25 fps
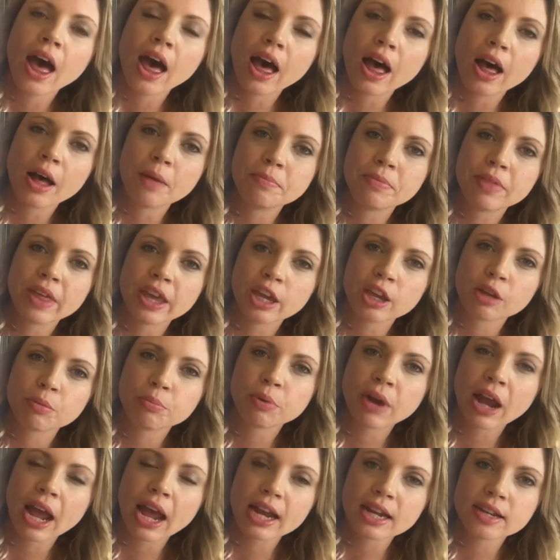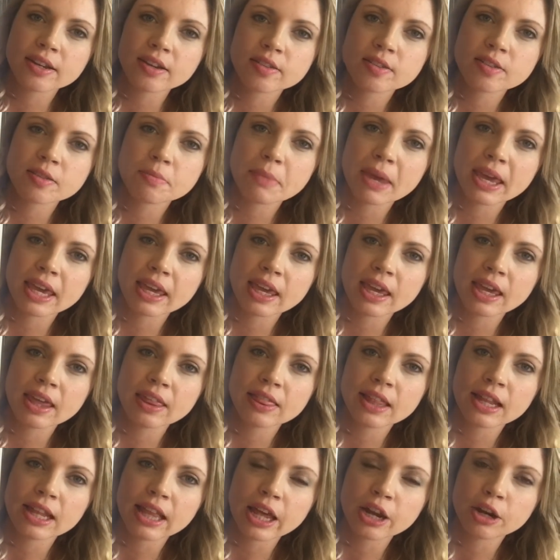Um, they could practice
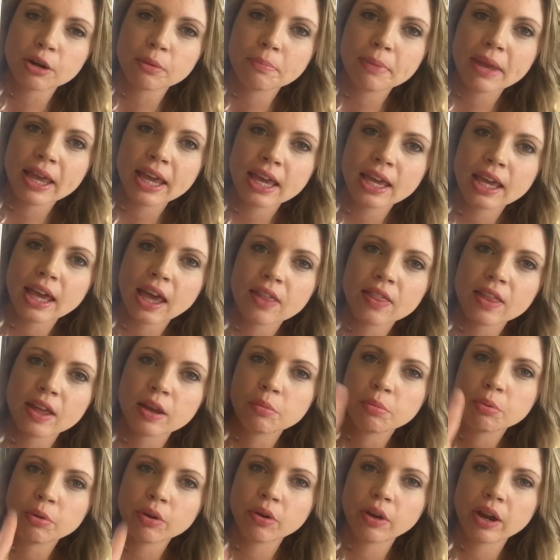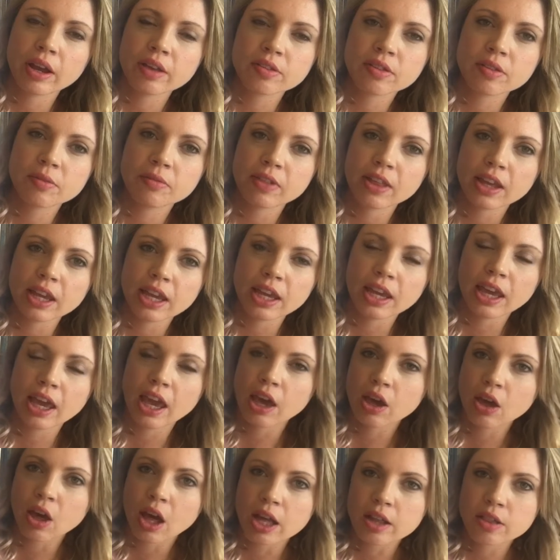making the letter big and then progressively
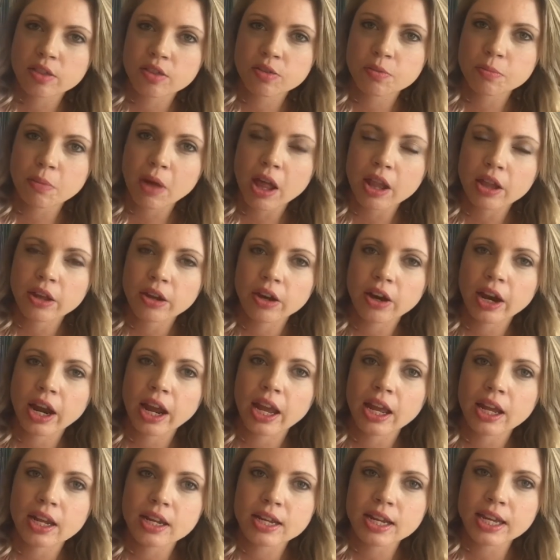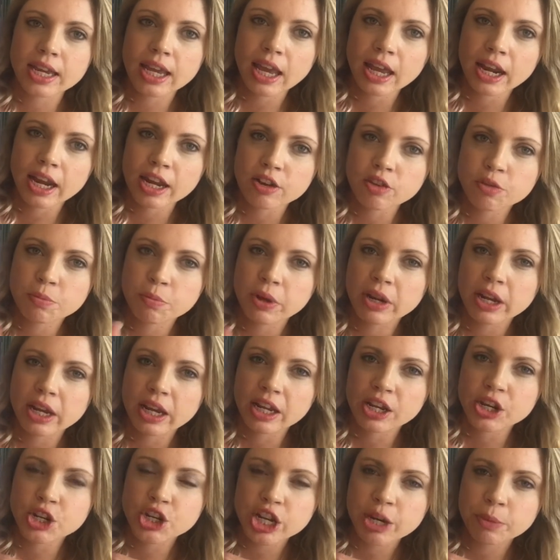it got smaller. And again, I just put it
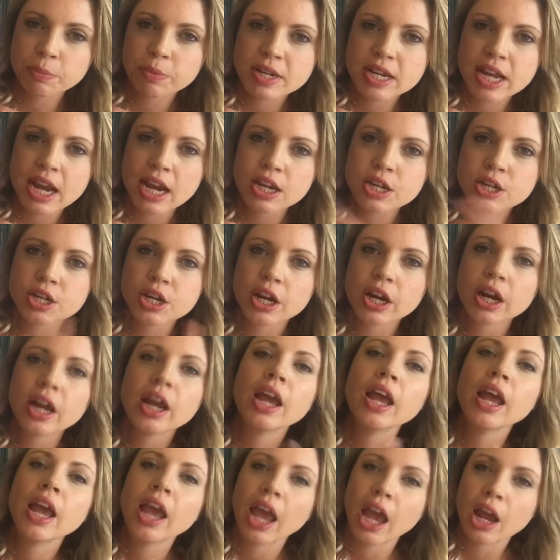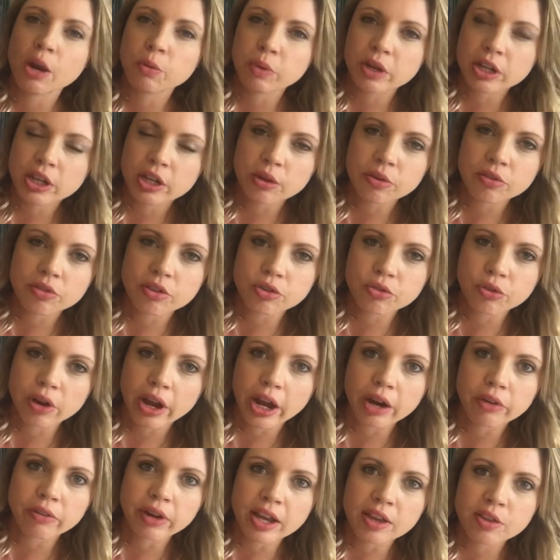in a sheet protector and we'd use a
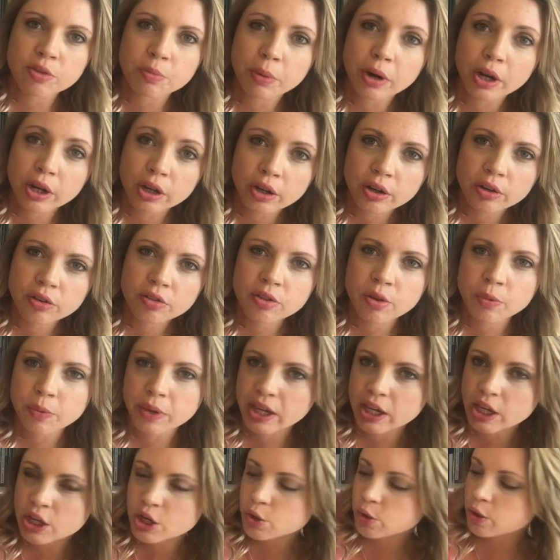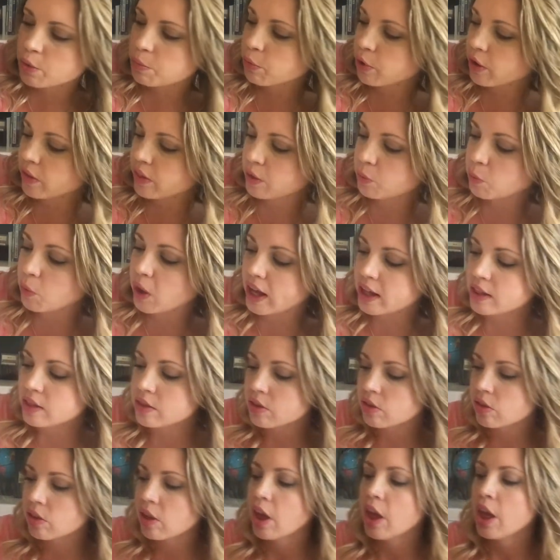dry erase marker so we could do it more than
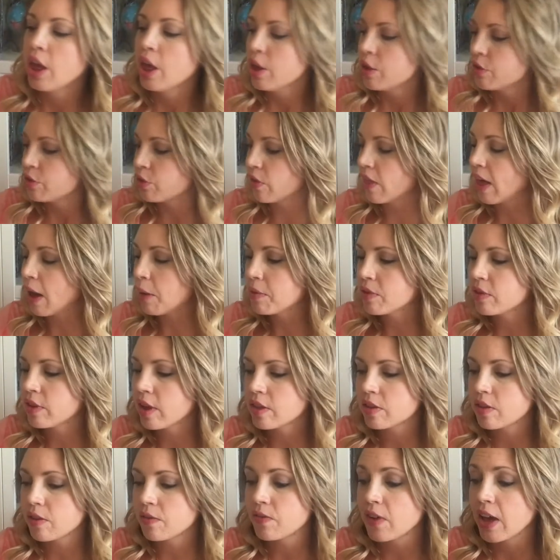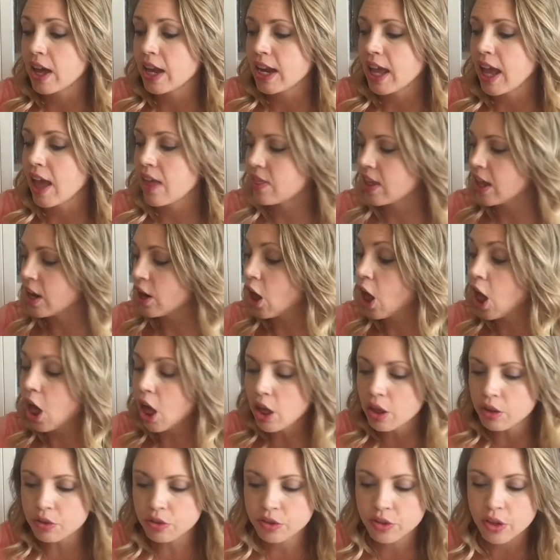once. So that was lots of fun. And then
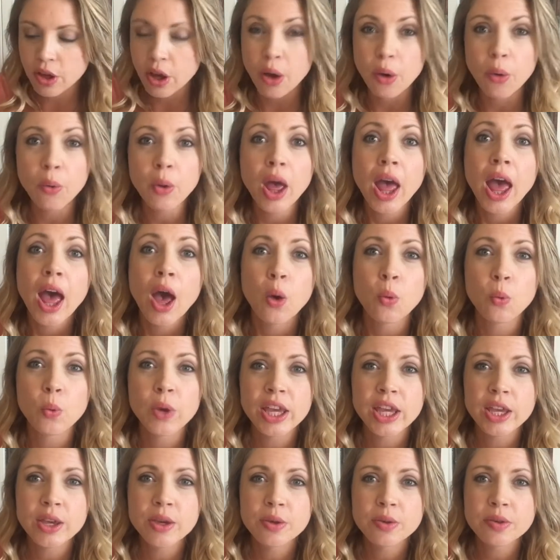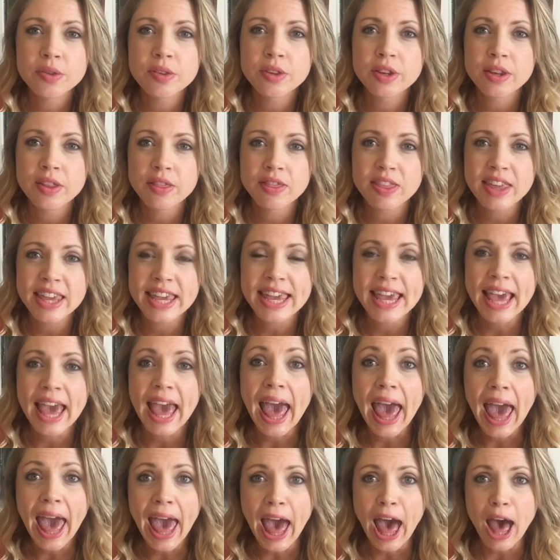also we used the
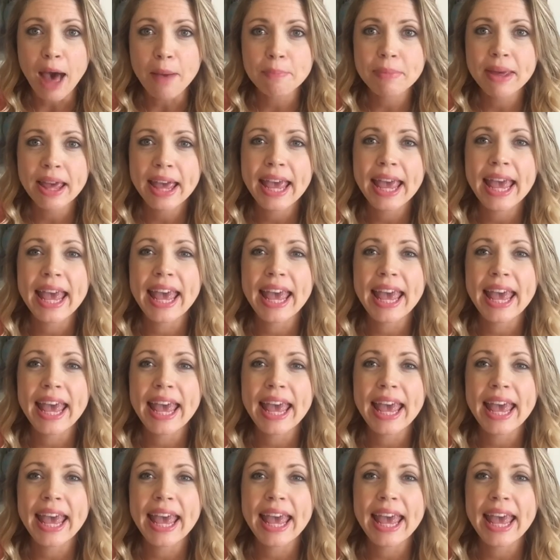app